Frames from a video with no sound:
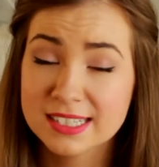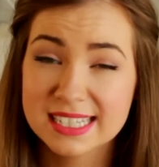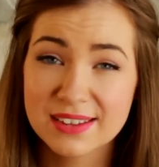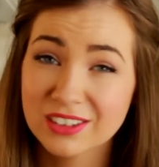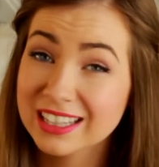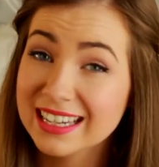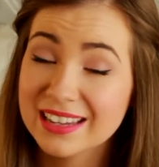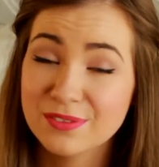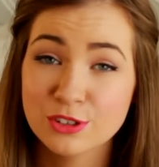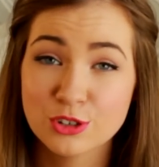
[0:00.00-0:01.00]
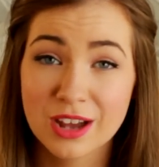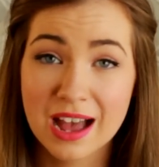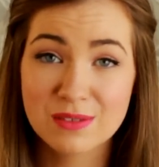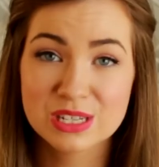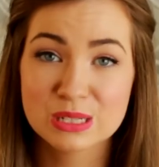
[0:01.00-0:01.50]
Definitely, if you do
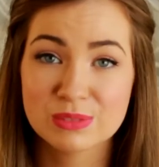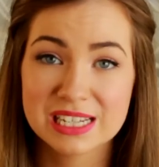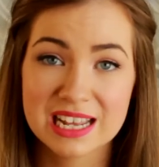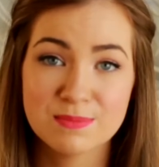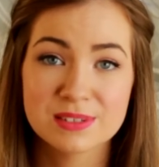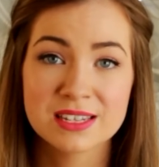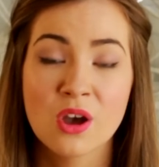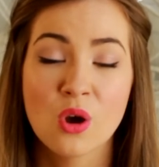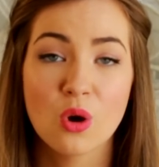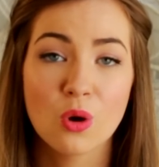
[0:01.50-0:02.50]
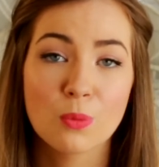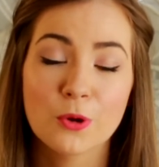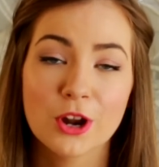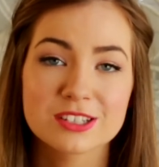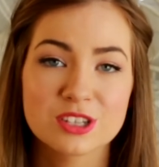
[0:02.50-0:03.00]
have some tips or
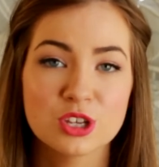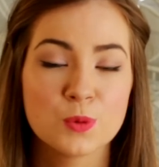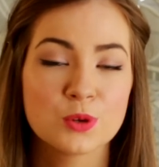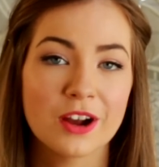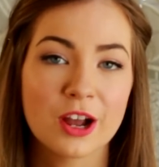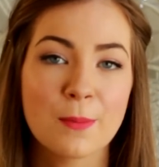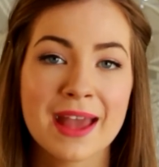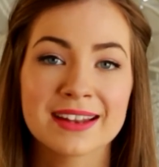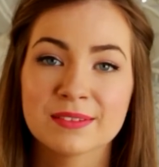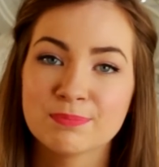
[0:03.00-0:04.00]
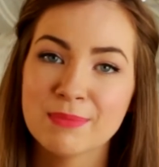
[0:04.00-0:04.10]
products that you would recommend,